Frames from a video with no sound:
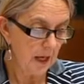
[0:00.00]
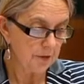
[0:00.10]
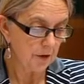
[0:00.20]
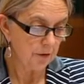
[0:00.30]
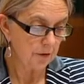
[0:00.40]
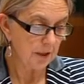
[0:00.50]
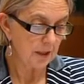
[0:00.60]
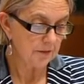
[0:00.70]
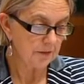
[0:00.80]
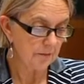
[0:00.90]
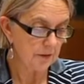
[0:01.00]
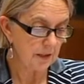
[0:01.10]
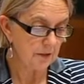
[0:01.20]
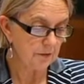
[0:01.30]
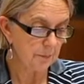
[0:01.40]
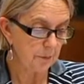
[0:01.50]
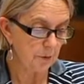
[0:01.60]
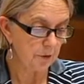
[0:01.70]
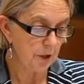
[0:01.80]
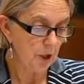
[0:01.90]
and note he has given his
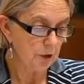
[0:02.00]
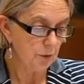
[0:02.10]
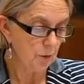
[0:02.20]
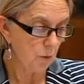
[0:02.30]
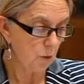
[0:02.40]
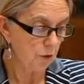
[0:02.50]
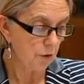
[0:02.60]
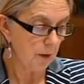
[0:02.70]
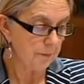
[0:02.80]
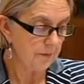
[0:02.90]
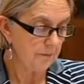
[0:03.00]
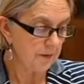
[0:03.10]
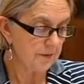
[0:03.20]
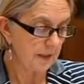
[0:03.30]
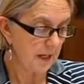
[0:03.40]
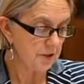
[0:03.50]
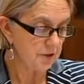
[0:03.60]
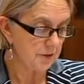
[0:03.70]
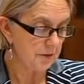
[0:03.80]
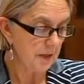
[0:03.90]
support to a war crimes
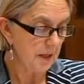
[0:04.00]
investigation.